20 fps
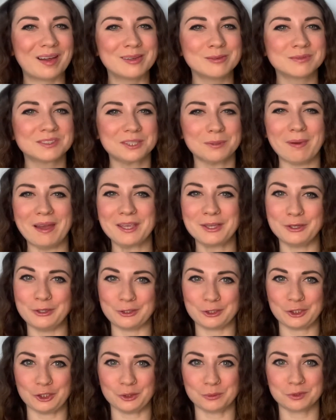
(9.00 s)
to my
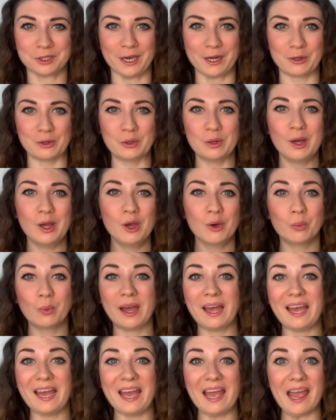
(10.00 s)
YouTube channel,
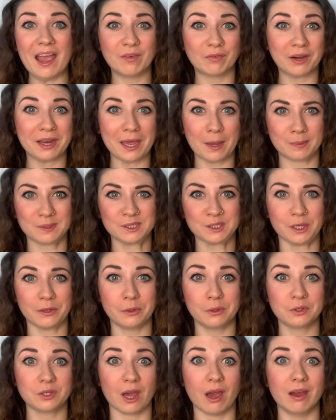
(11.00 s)
where every
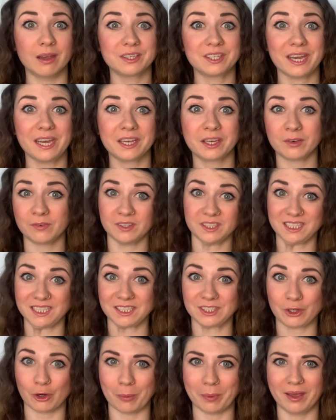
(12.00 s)
episode I take a physics
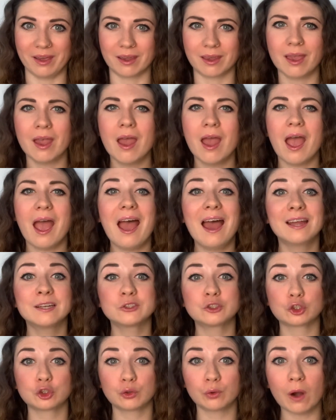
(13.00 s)
topic and
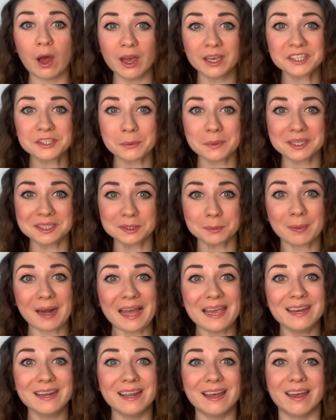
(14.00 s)
try to
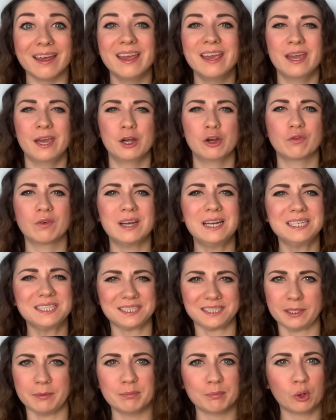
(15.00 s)
explain it in a really
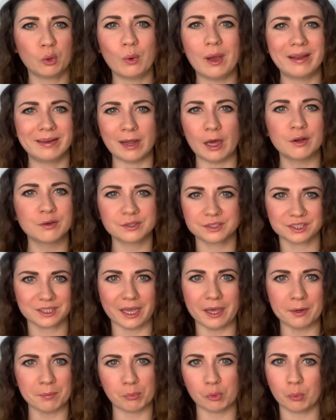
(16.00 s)
simple and
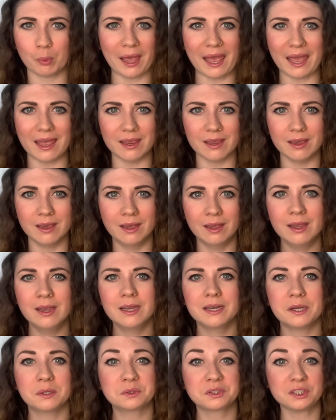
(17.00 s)
understandable way.
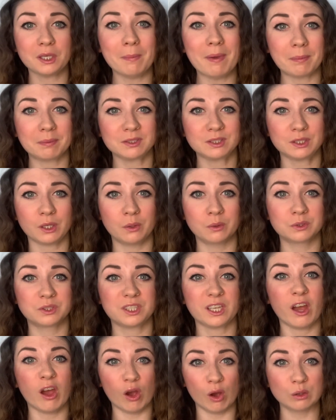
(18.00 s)
Now, some episodes
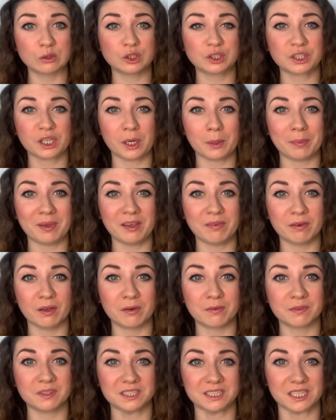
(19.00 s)
are just going to be fun
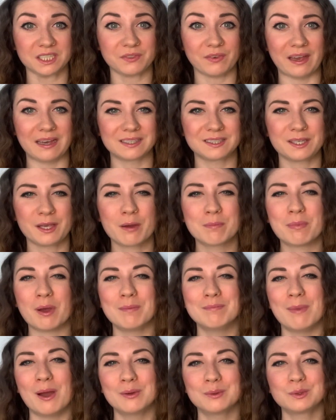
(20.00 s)
physics facts, but
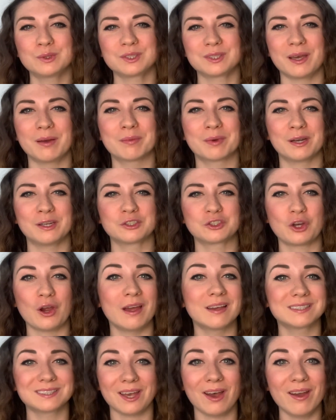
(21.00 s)
most I'm going to try
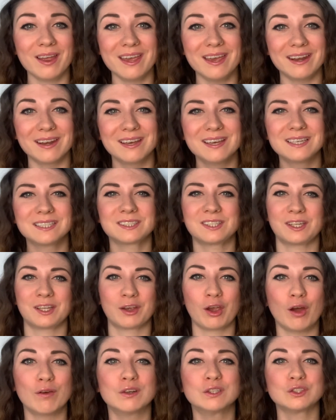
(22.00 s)
tie in to the
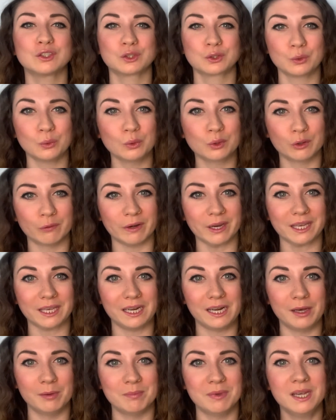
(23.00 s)
current school
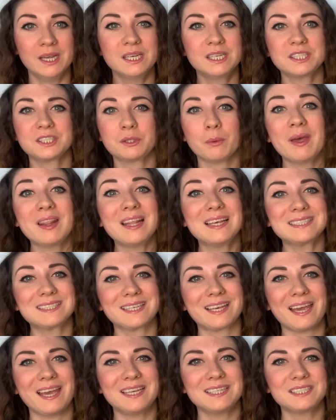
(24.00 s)
curriculum. So when that's the
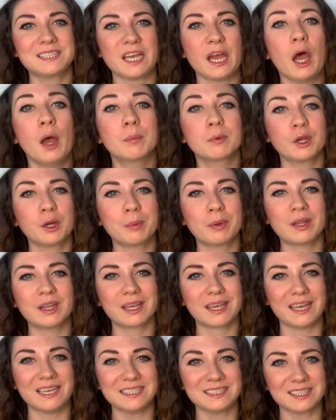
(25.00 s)
case, I'm going to put the
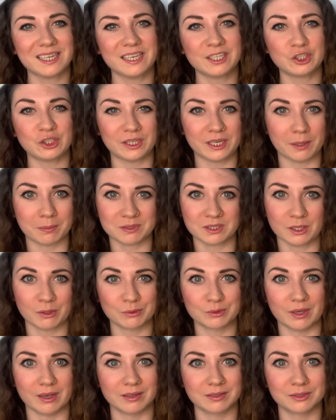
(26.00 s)
key stage in the episode
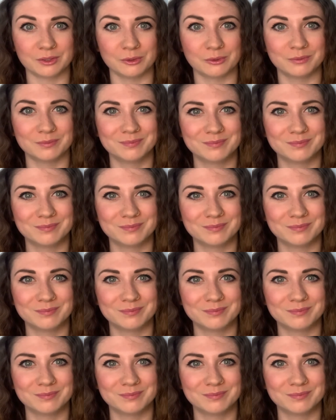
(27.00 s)
title.